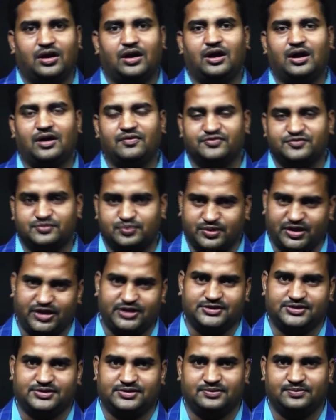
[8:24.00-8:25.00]

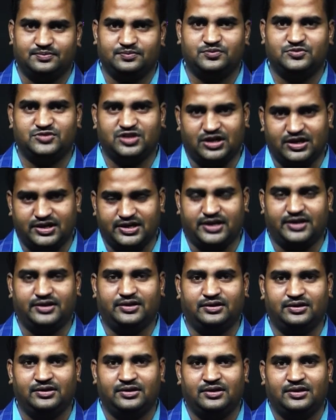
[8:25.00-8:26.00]
offsprings,
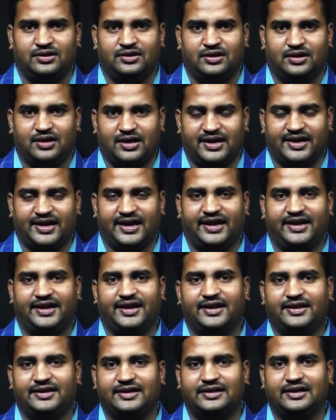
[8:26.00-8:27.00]
children, are
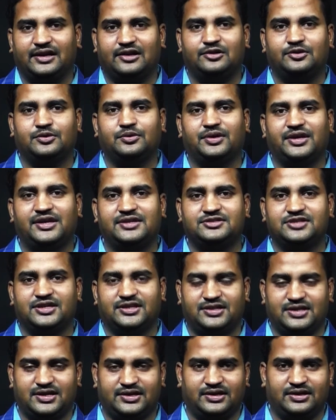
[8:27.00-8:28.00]
identical to each
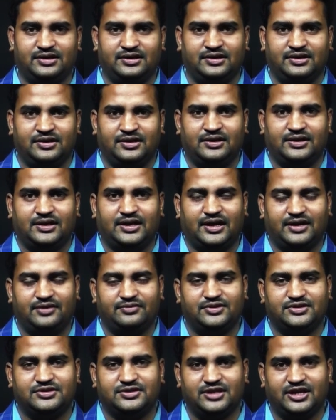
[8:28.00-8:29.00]
other
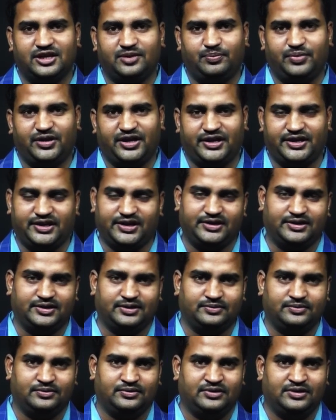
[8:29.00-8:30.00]
and with their parent.
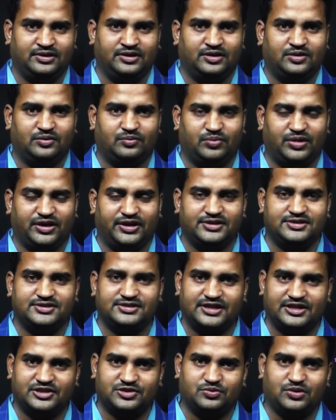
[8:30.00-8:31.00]
But in
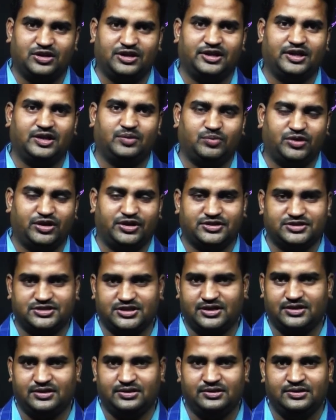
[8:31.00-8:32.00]
sexual
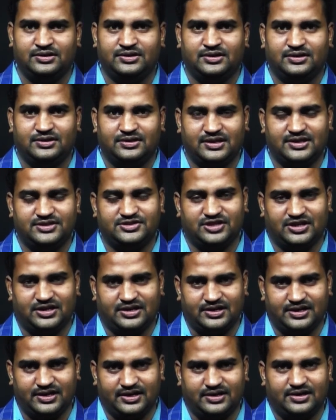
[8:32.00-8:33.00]
reproduction, the
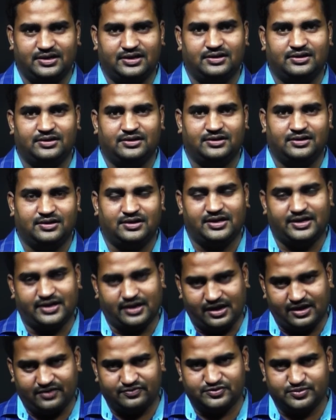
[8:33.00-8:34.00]
children or
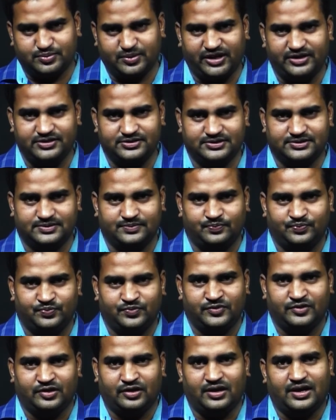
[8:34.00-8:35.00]
offsprings
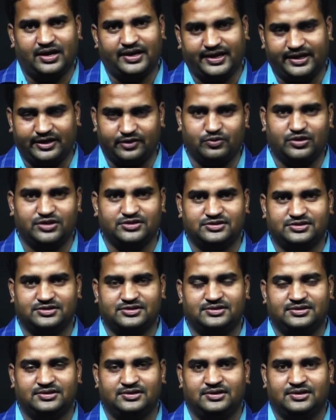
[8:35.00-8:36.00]
or young ones